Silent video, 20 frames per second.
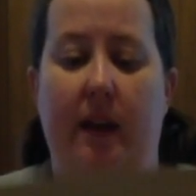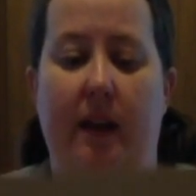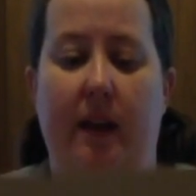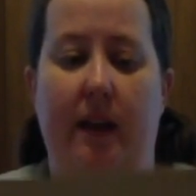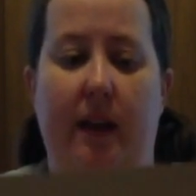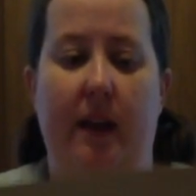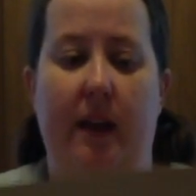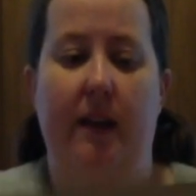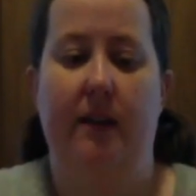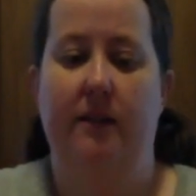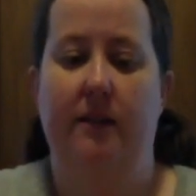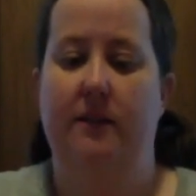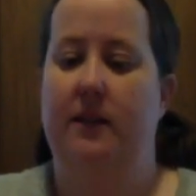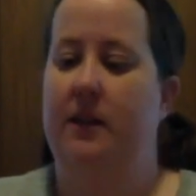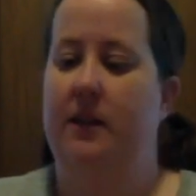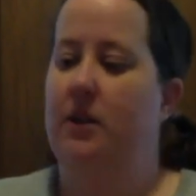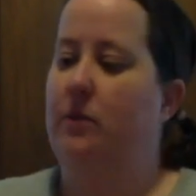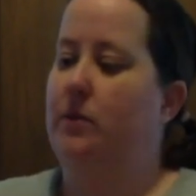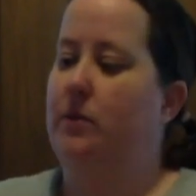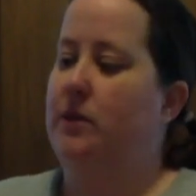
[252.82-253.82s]
And then
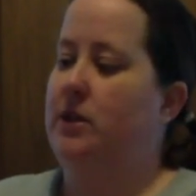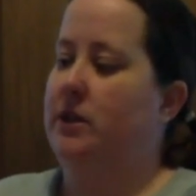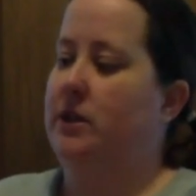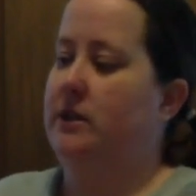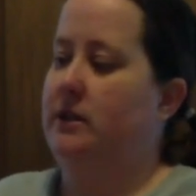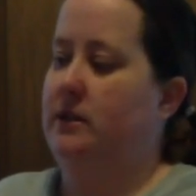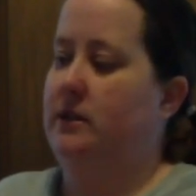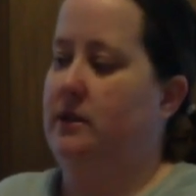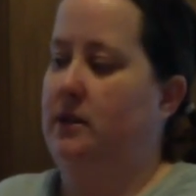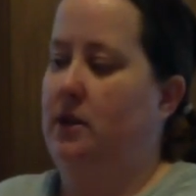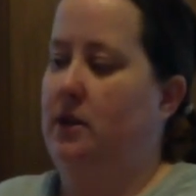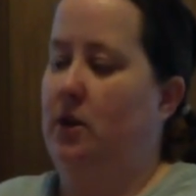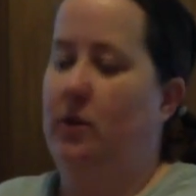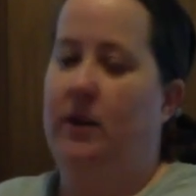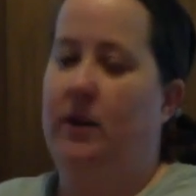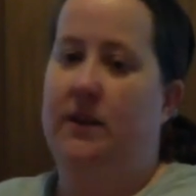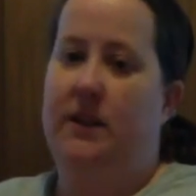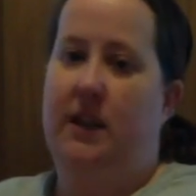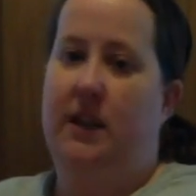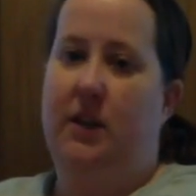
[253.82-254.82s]
you would just, you know,
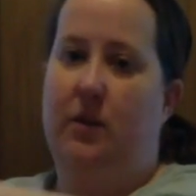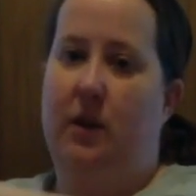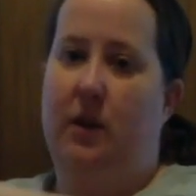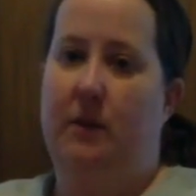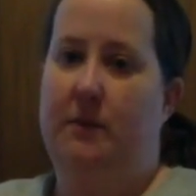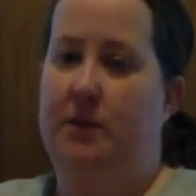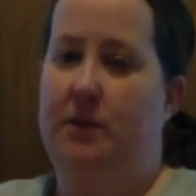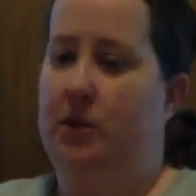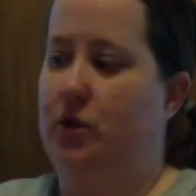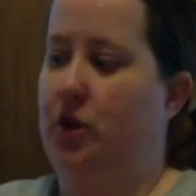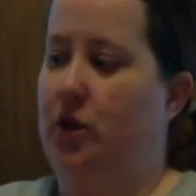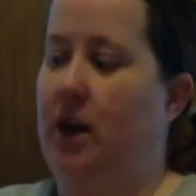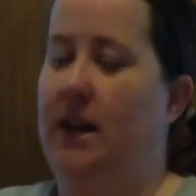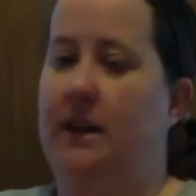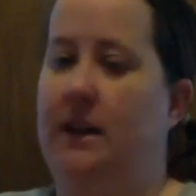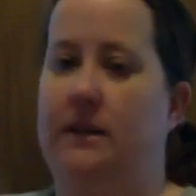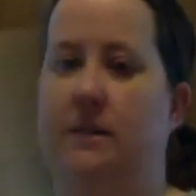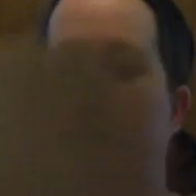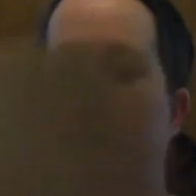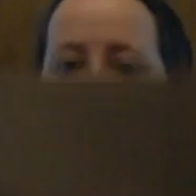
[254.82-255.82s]
continue up
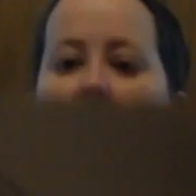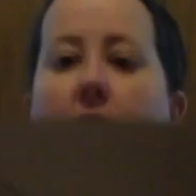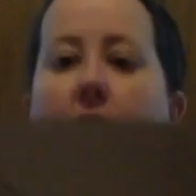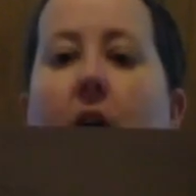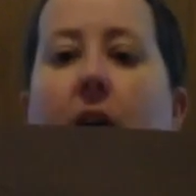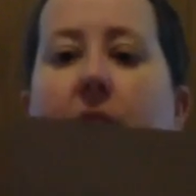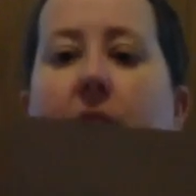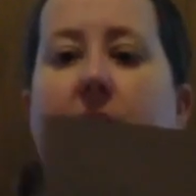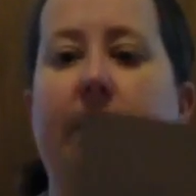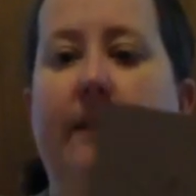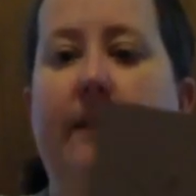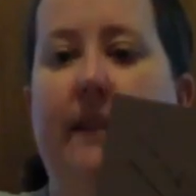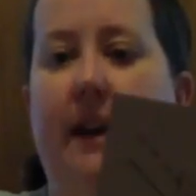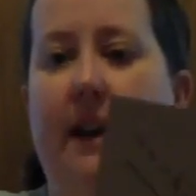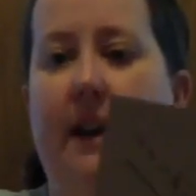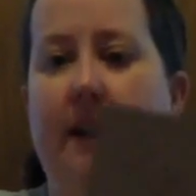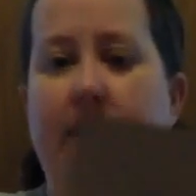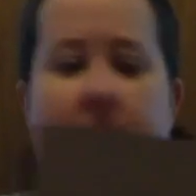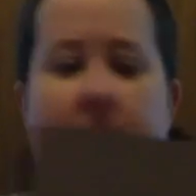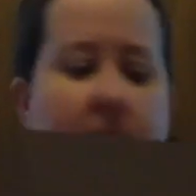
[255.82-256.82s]
straight on this
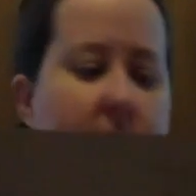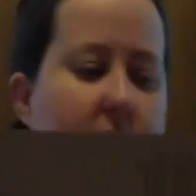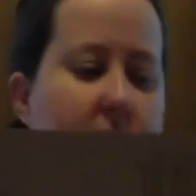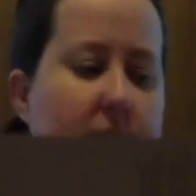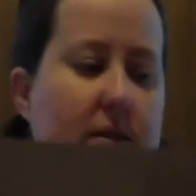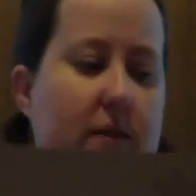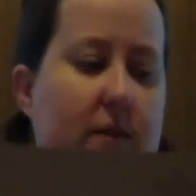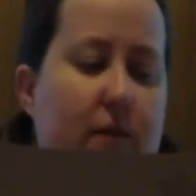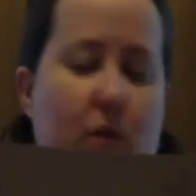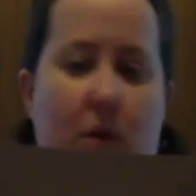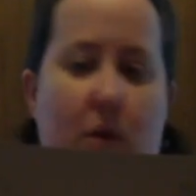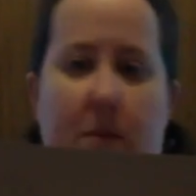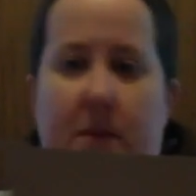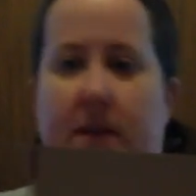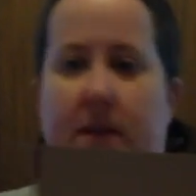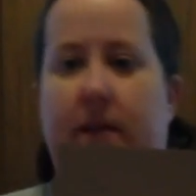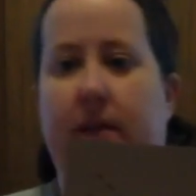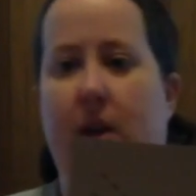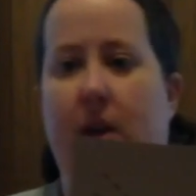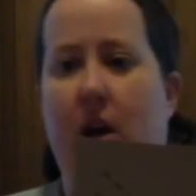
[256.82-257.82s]
side to form the
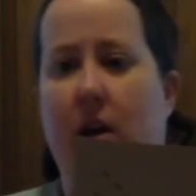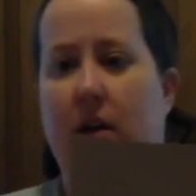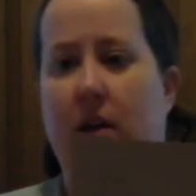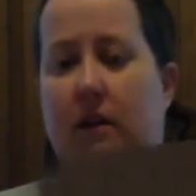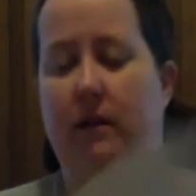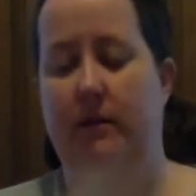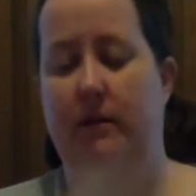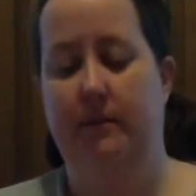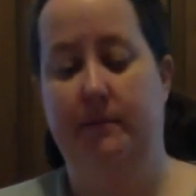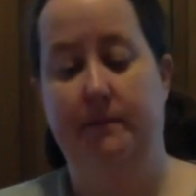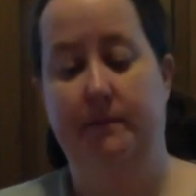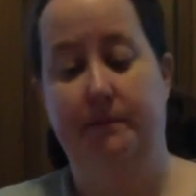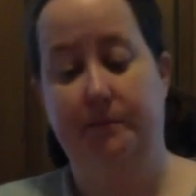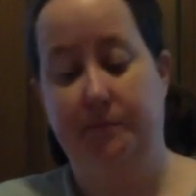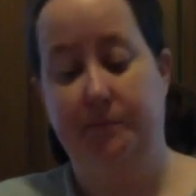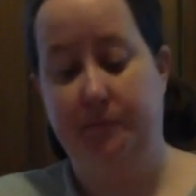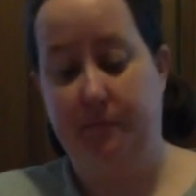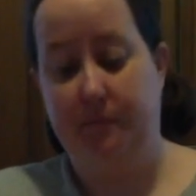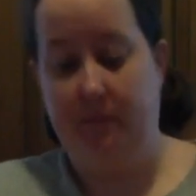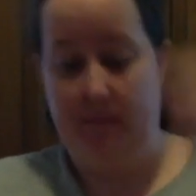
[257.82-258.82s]
sock.
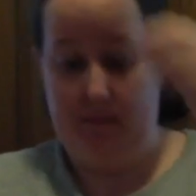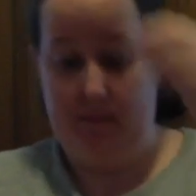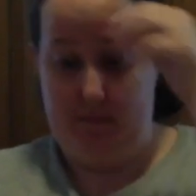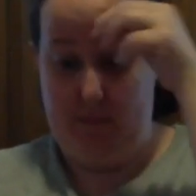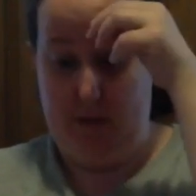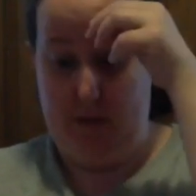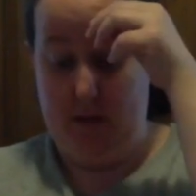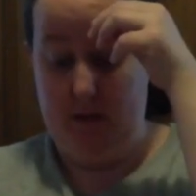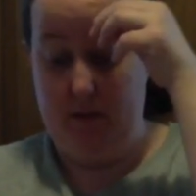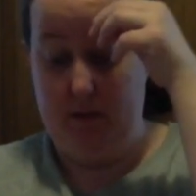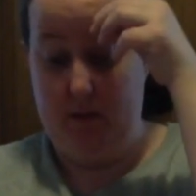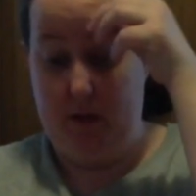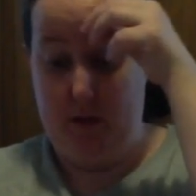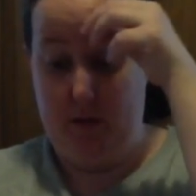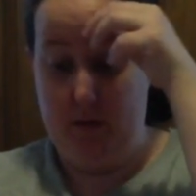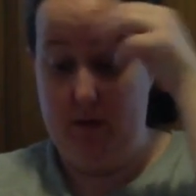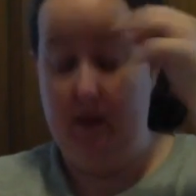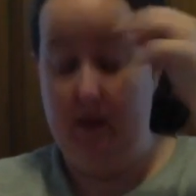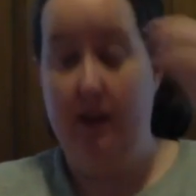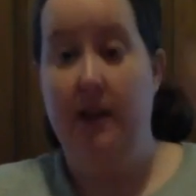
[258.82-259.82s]

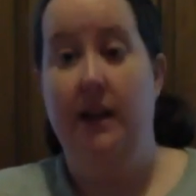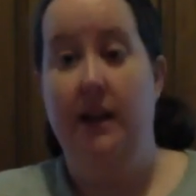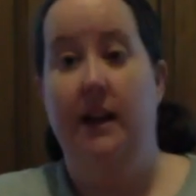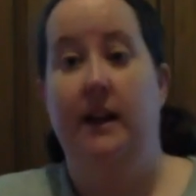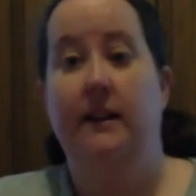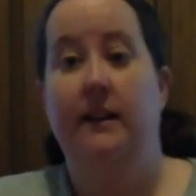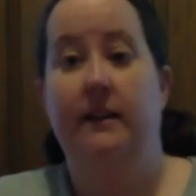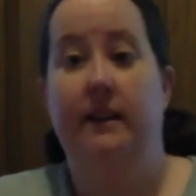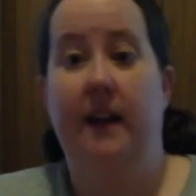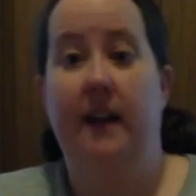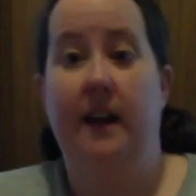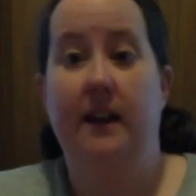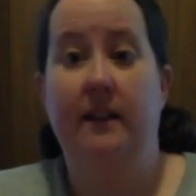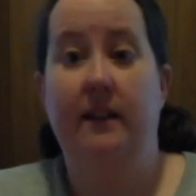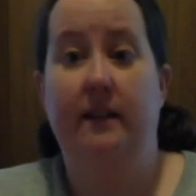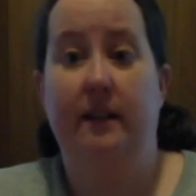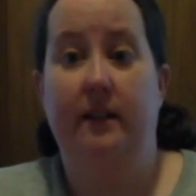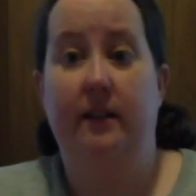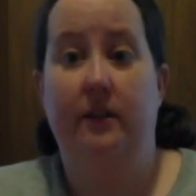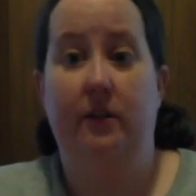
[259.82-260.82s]
So it's that
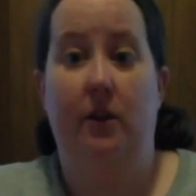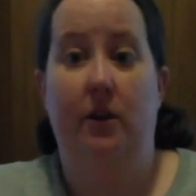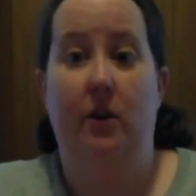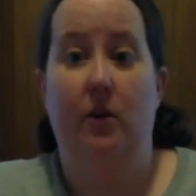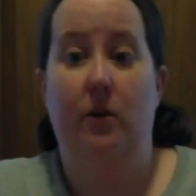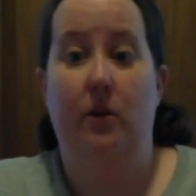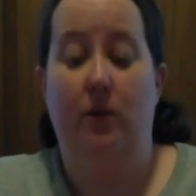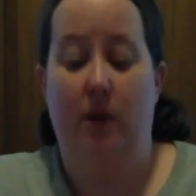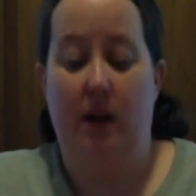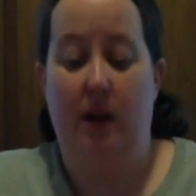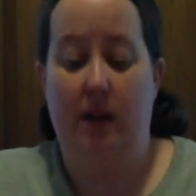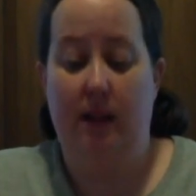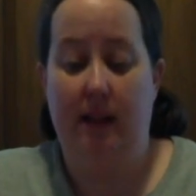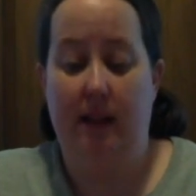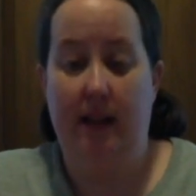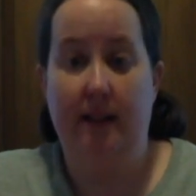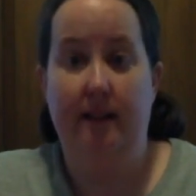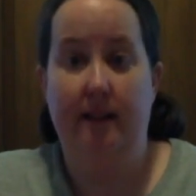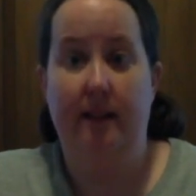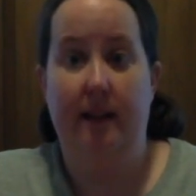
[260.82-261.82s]
easy. So
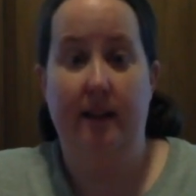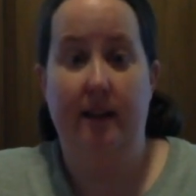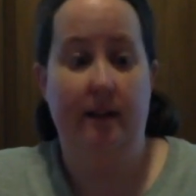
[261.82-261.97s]
let's get